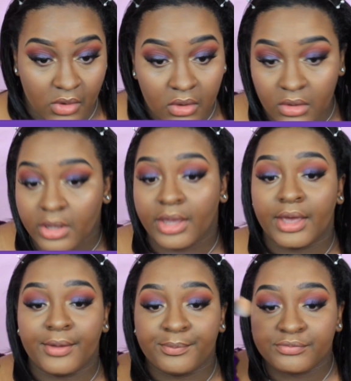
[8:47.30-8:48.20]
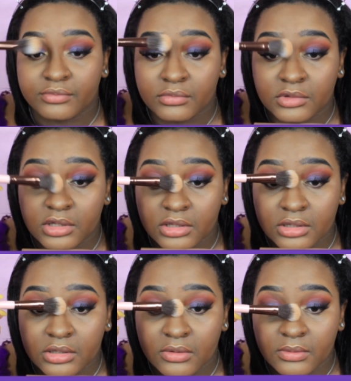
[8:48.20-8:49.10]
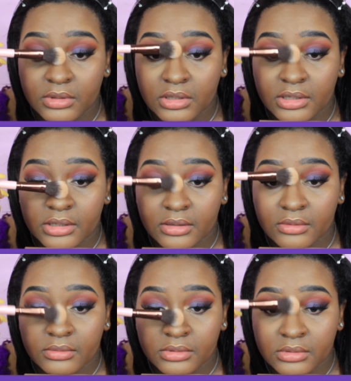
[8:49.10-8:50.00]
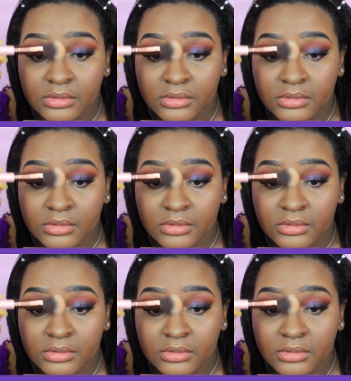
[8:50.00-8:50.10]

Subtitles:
Oh yeah. And then going down.